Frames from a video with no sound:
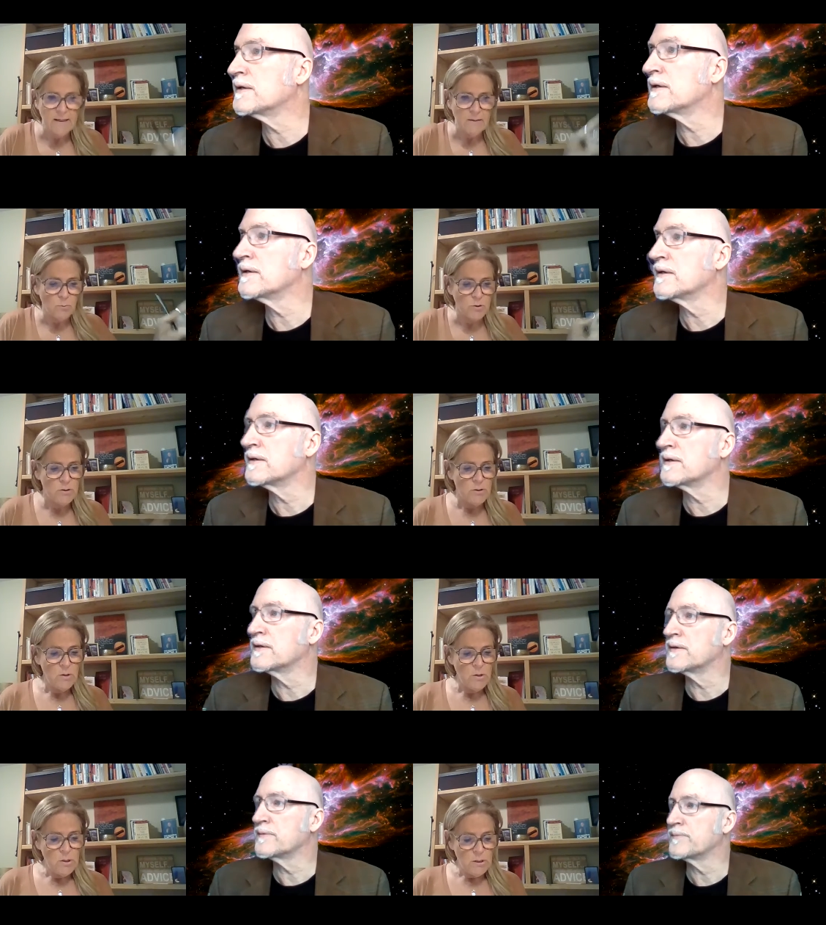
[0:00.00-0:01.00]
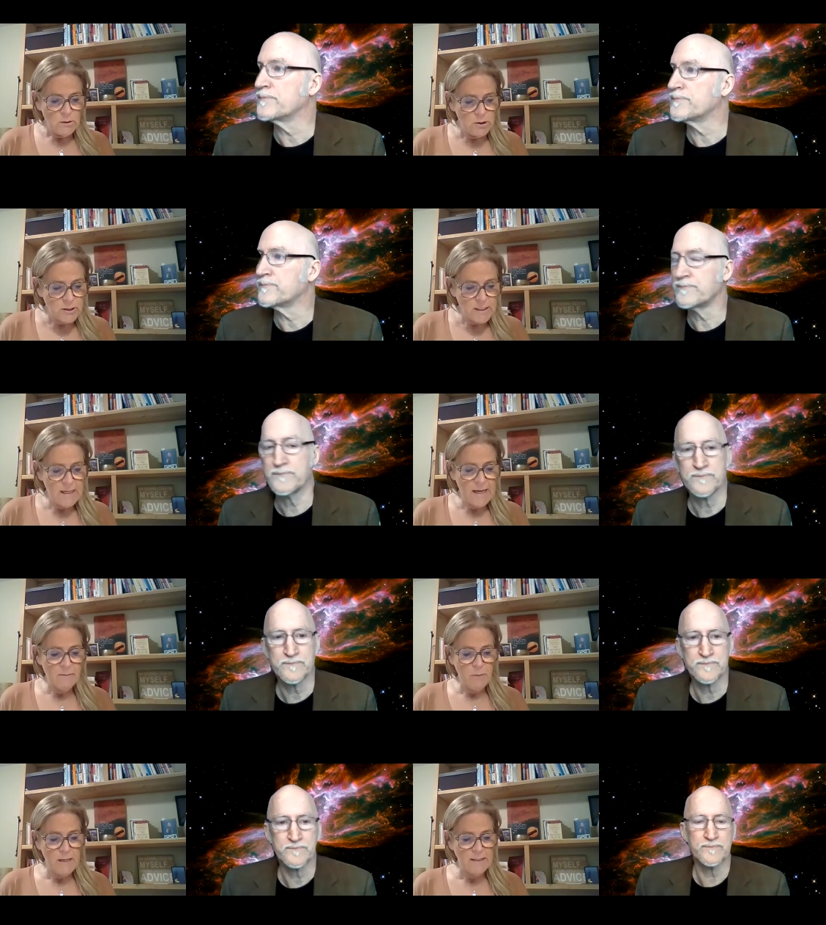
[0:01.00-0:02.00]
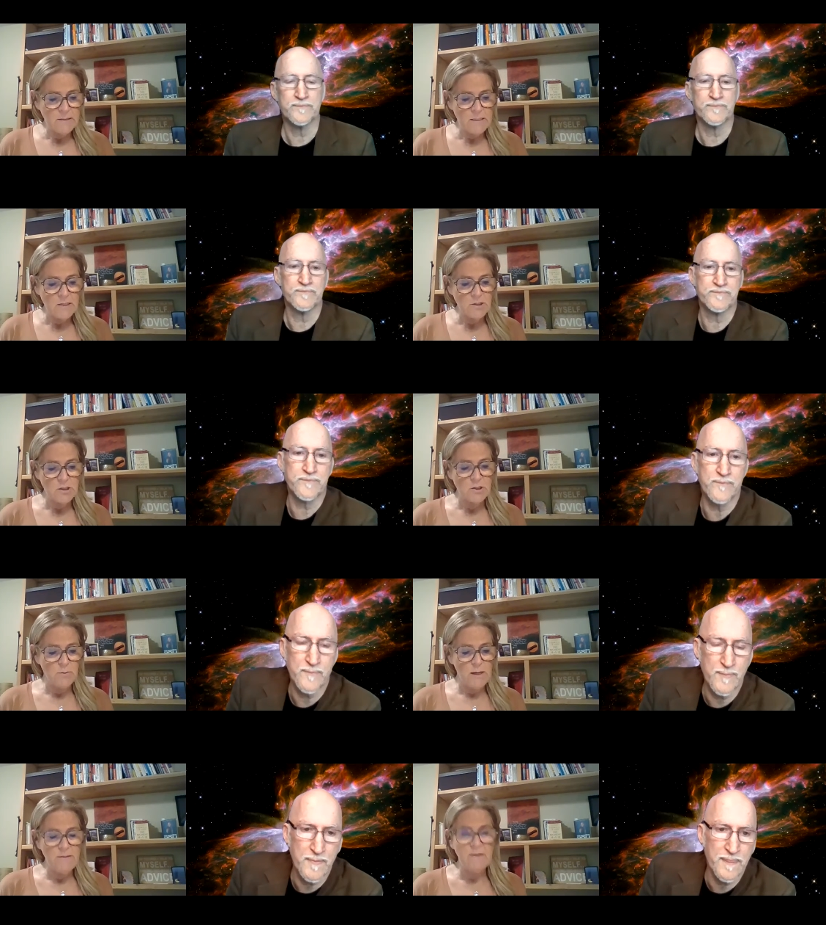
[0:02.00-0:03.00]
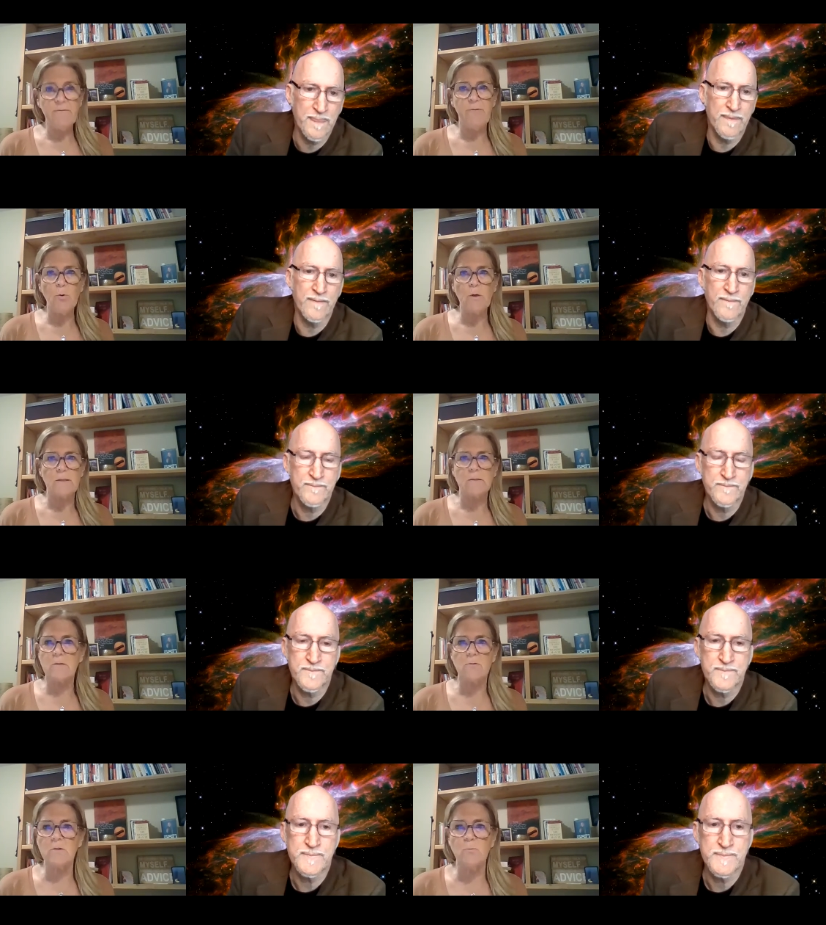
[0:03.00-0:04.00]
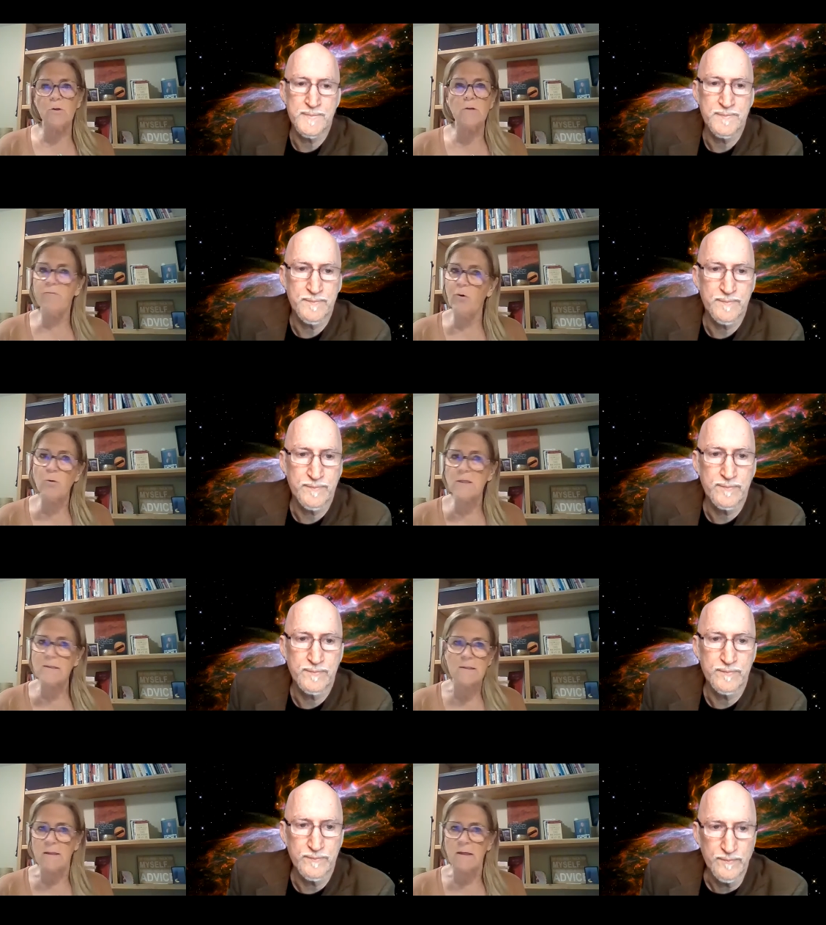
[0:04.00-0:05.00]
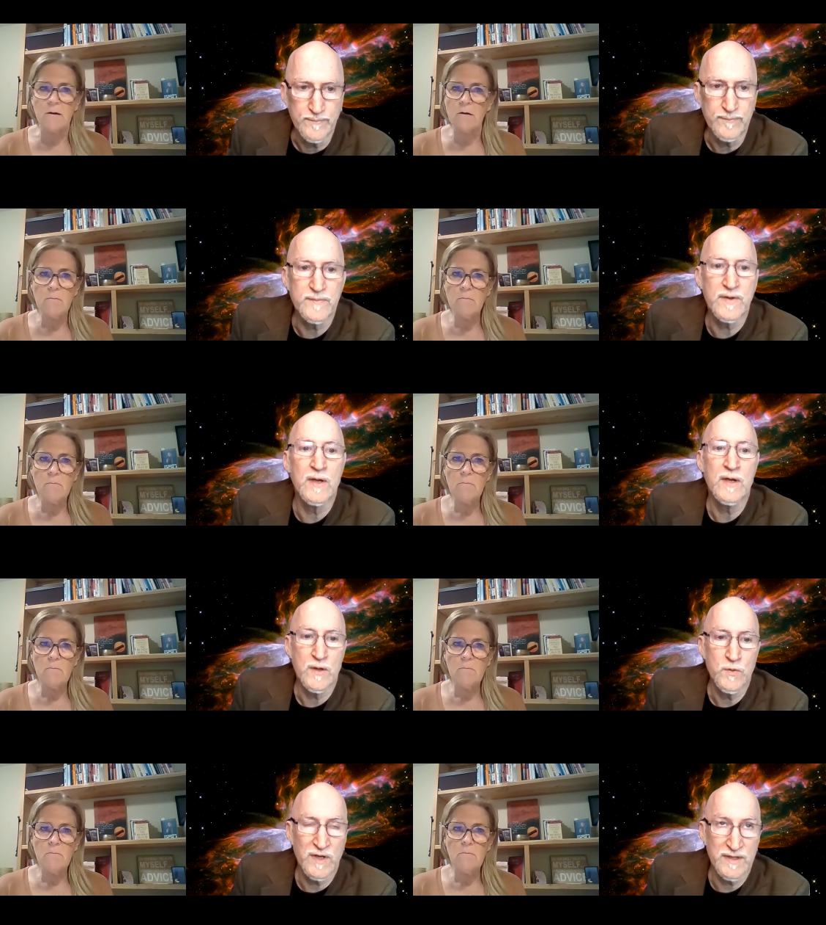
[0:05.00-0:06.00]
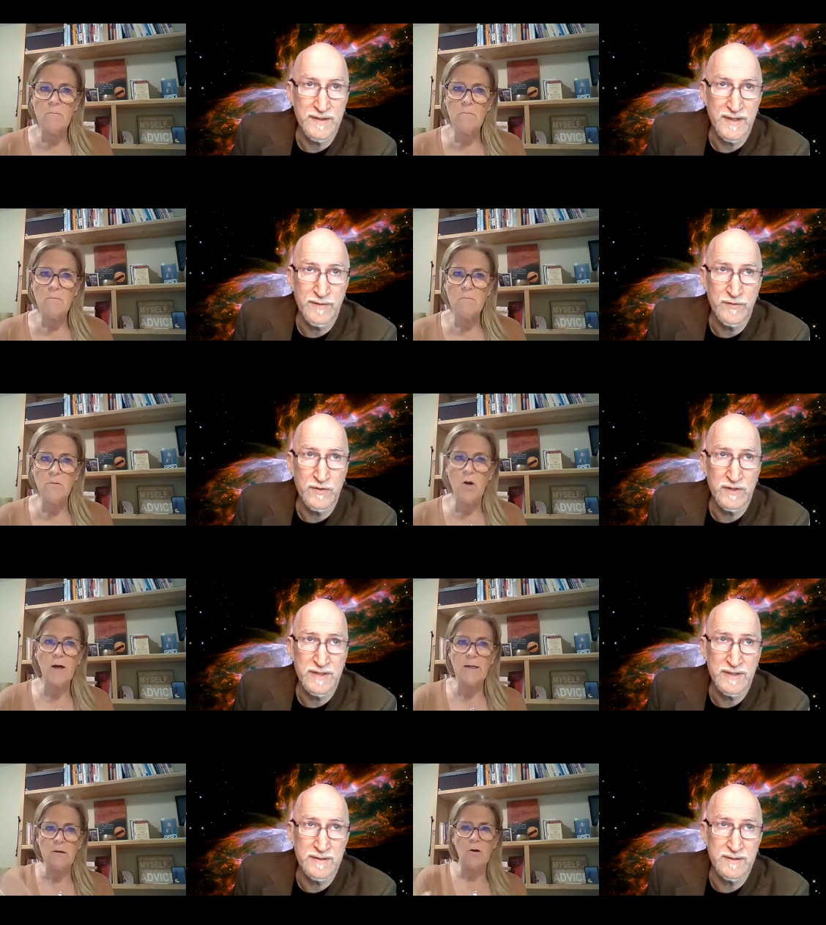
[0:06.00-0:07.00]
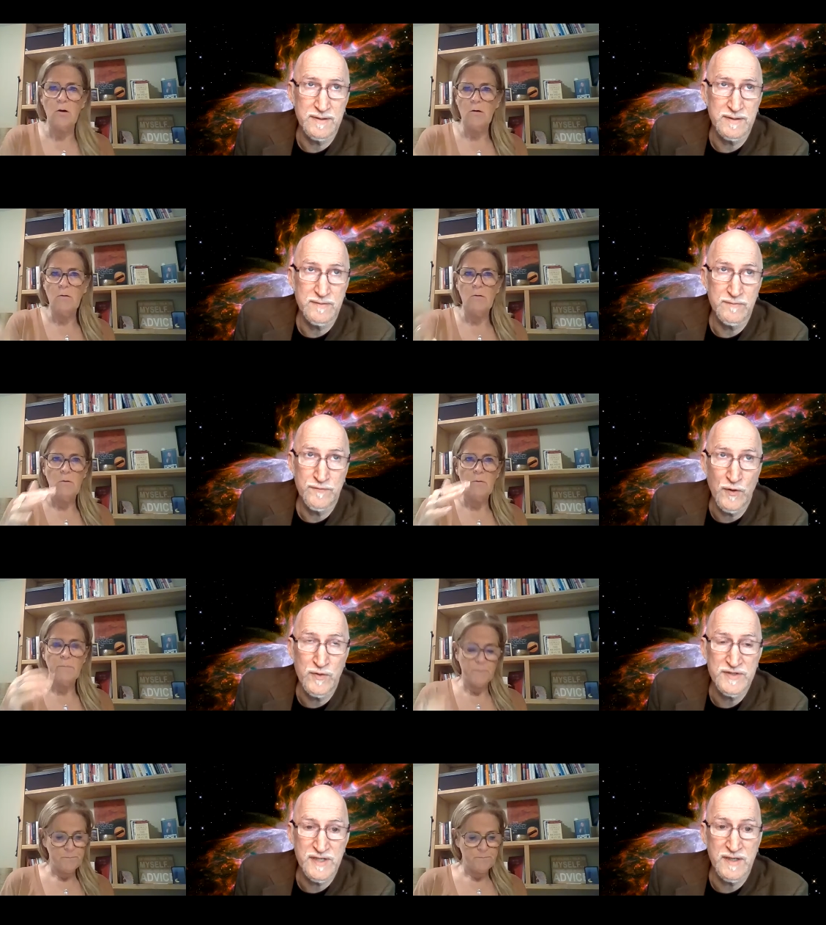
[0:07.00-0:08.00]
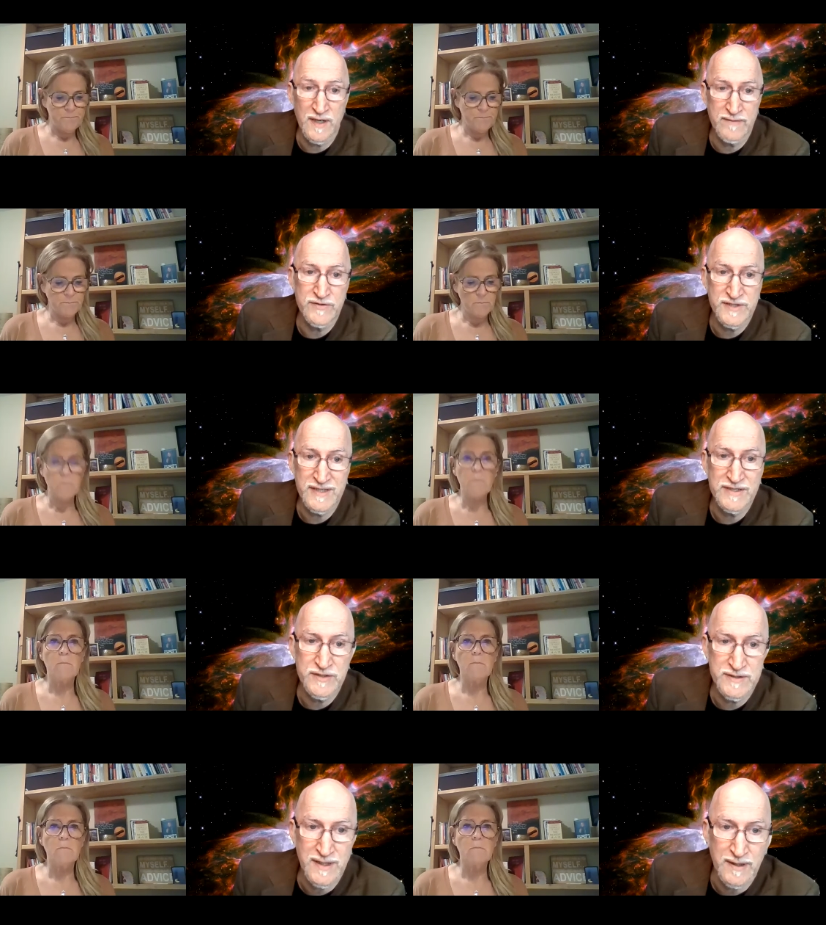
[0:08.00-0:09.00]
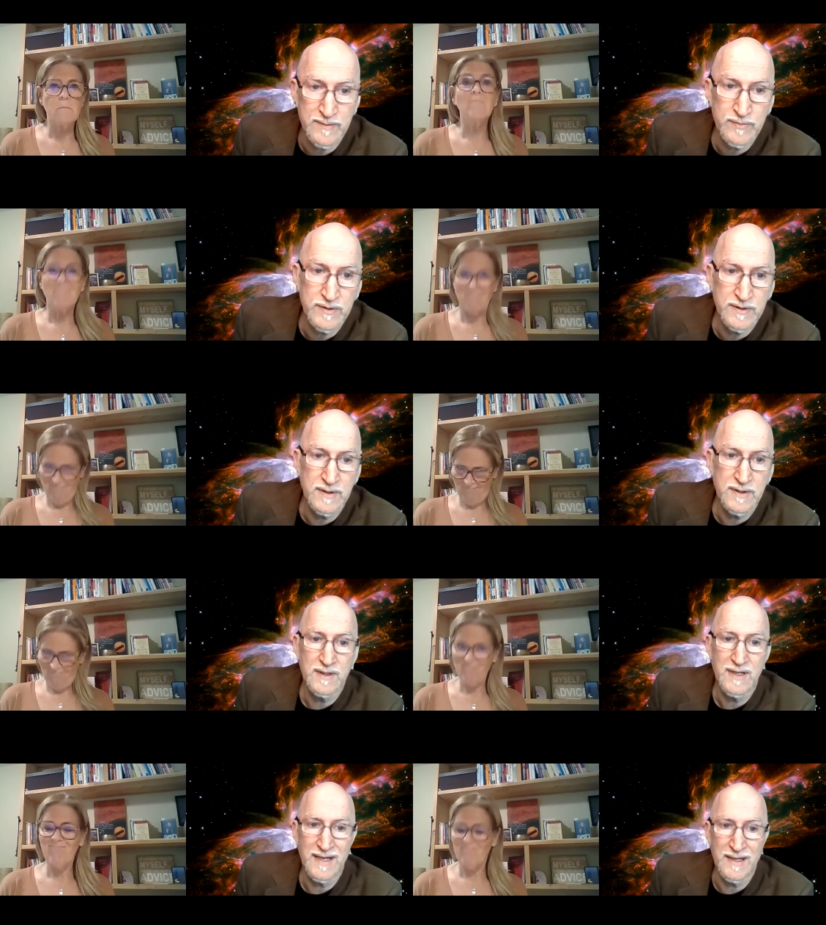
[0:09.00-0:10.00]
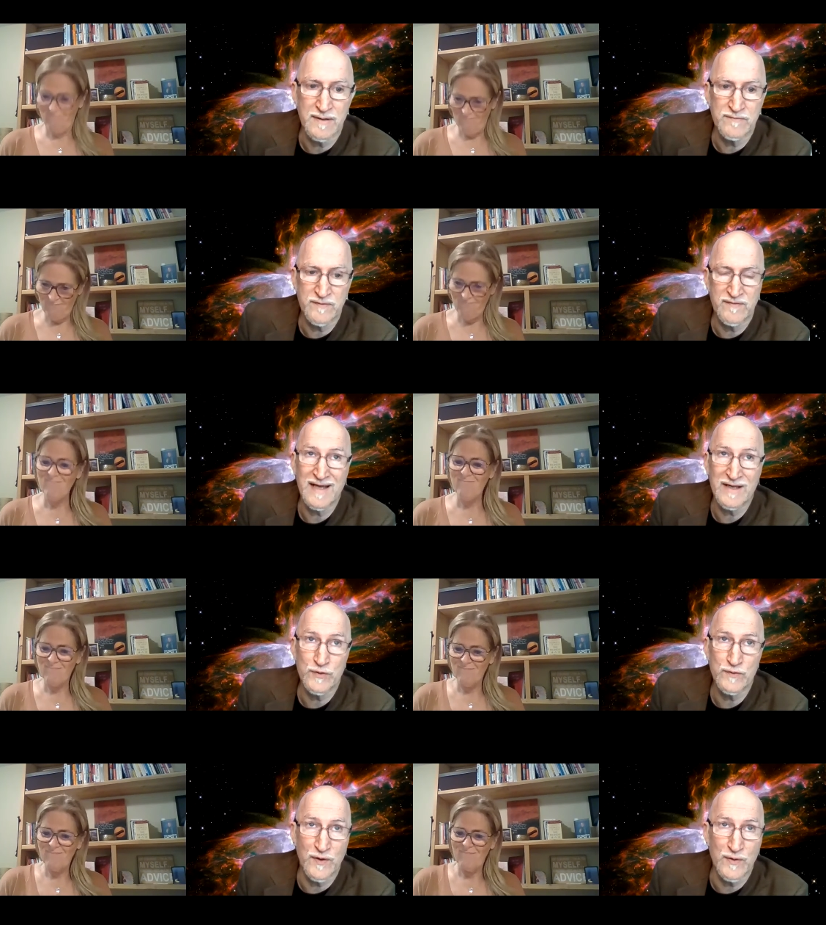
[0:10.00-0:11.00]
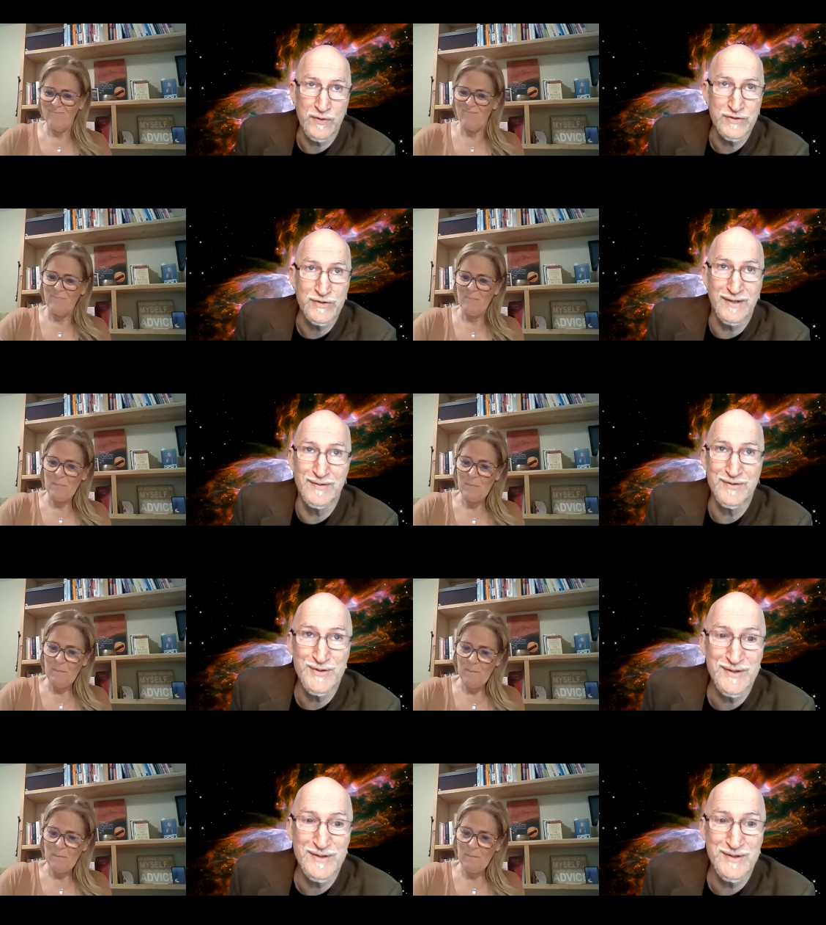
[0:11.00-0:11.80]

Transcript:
Speaker 1: that we're looking at and paying attention to, and then focus. There's a word focus in there.
Speaker 2: Well, and if you look at focusing conversation type and value focus, you could